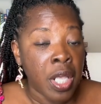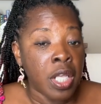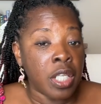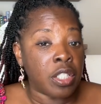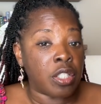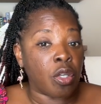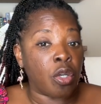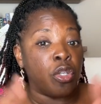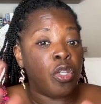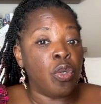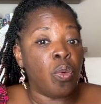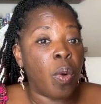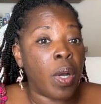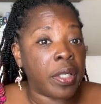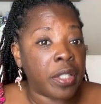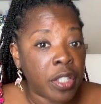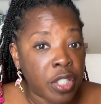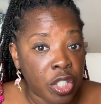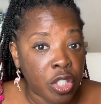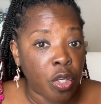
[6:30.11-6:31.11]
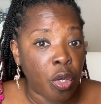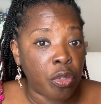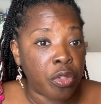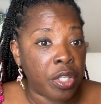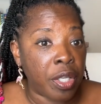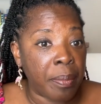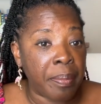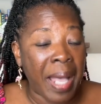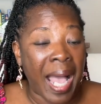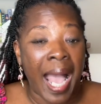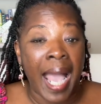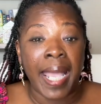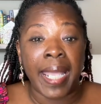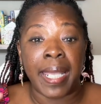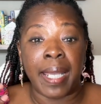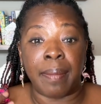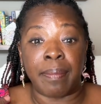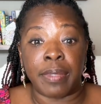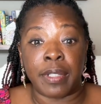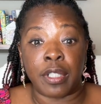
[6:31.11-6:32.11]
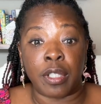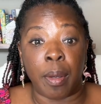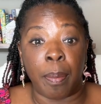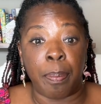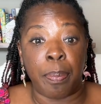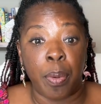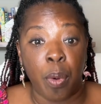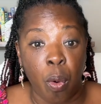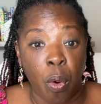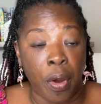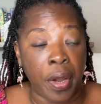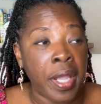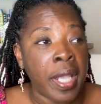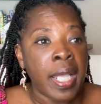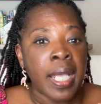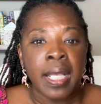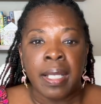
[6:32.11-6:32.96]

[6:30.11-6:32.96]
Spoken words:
So you want to show them, I am support.